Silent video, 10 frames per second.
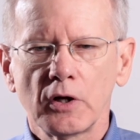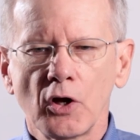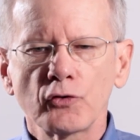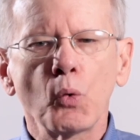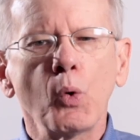
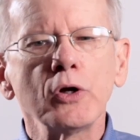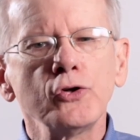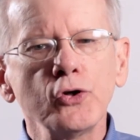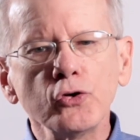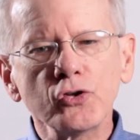So what
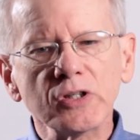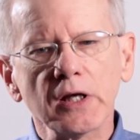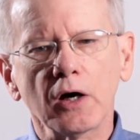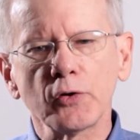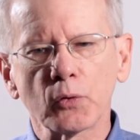you should
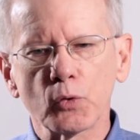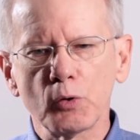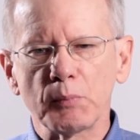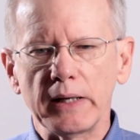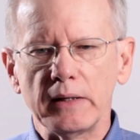tell your
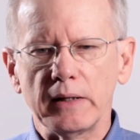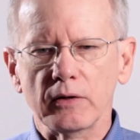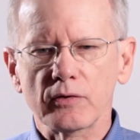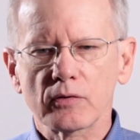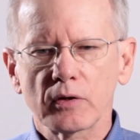roommate
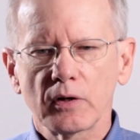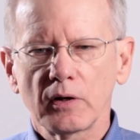is